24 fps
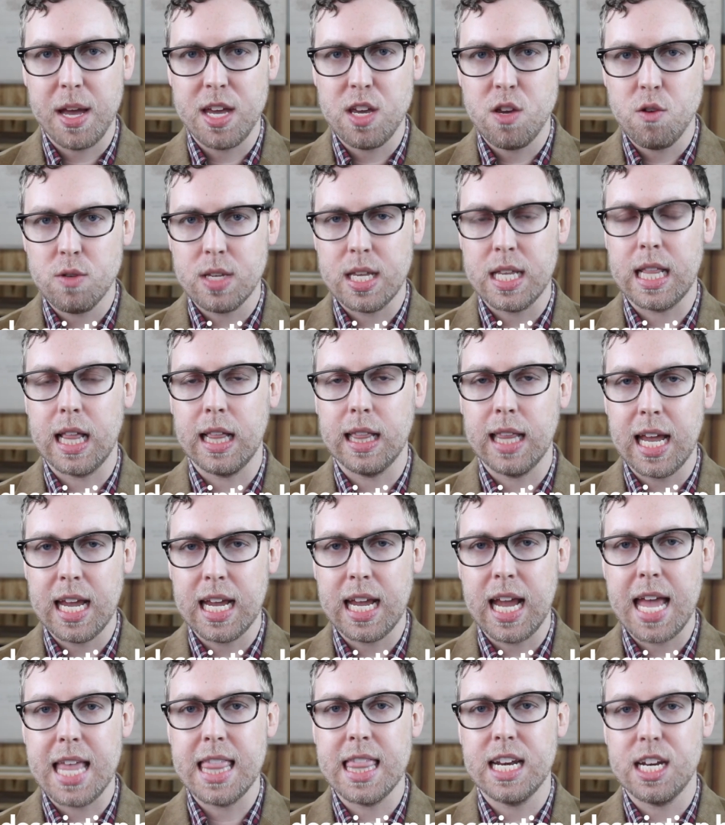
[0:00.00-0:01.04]
by using the
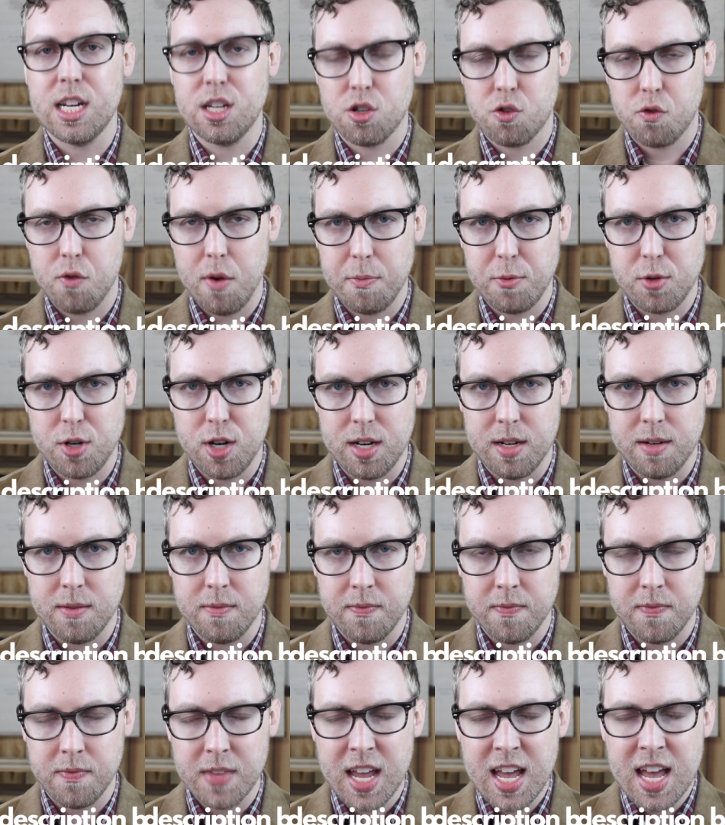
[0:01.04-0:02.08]
link in the description.
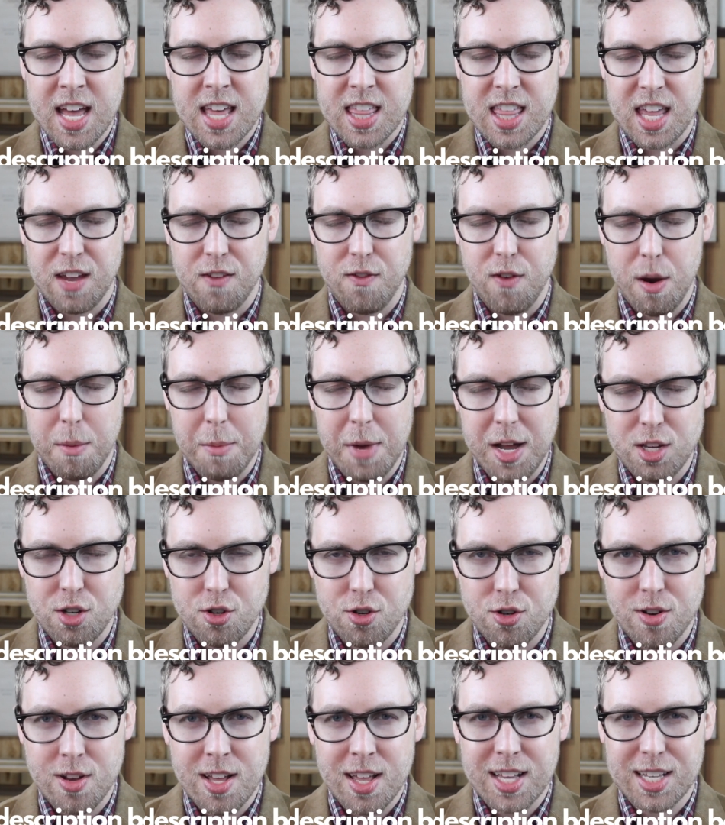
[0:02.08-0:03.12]
Thank you very
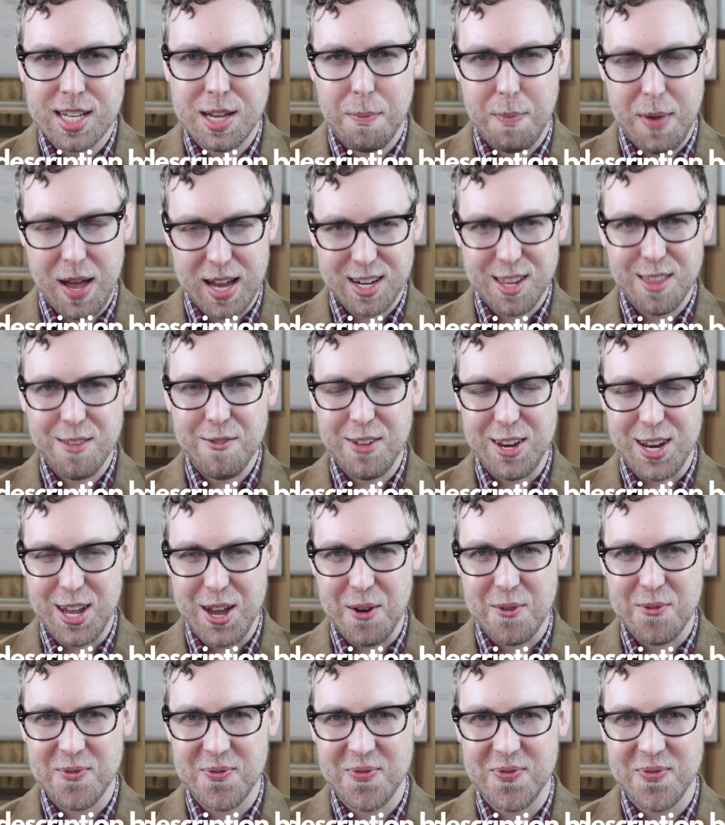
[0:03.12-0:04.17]
much. Let's get back to the video.